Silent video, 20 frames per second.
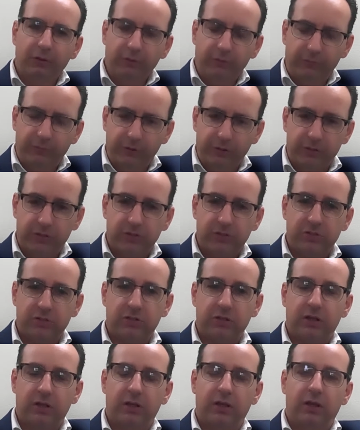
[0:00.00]

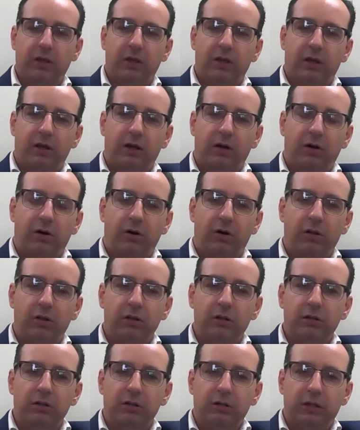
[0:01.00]
First,
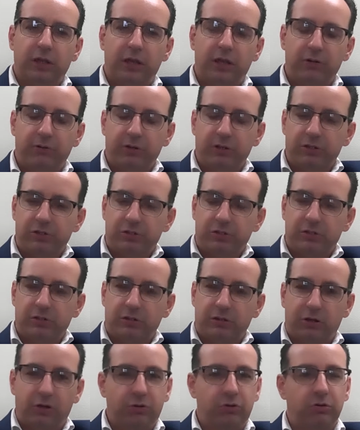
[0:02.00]
all hearings in the
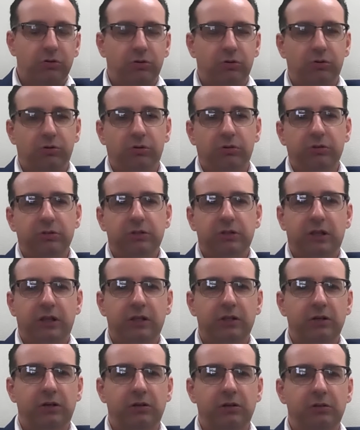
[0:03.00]
local court
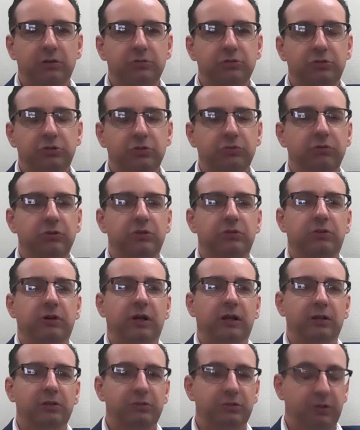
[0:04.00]
and all jury
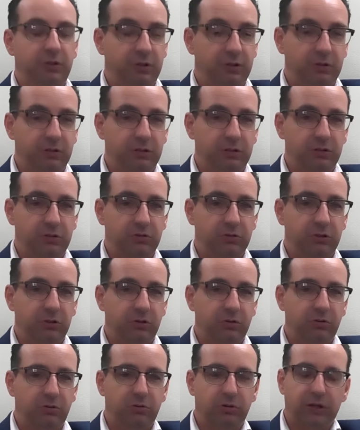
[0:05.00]
trials in the district
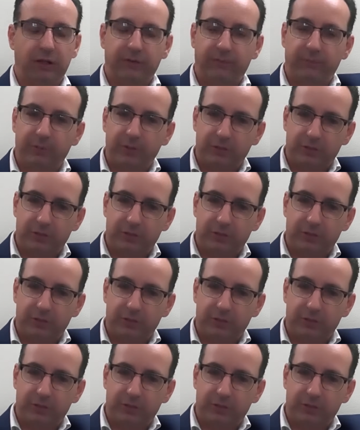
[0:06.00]
court have been